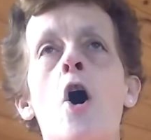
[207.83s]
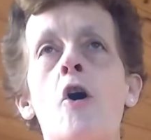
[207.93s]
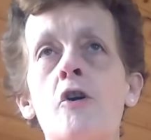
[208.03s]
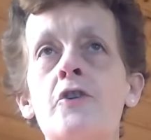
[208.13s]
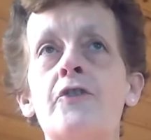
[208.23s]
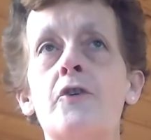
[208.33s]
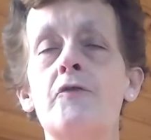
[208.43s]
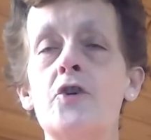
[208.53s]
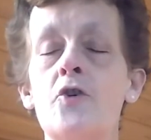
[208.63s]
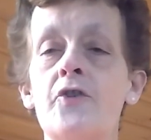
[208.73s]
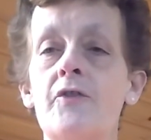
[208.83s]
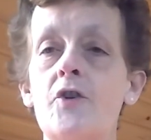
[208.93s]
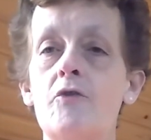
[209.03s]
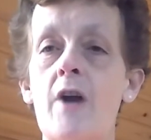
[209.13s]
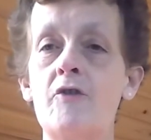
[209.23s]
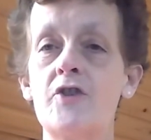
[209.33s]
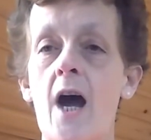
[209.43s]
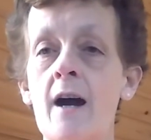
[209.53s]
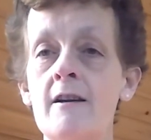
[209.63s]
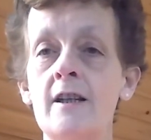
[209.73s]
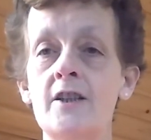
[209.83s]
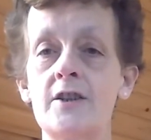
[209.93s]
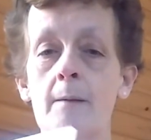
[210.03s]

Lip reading: Also, for those of you around Ireland,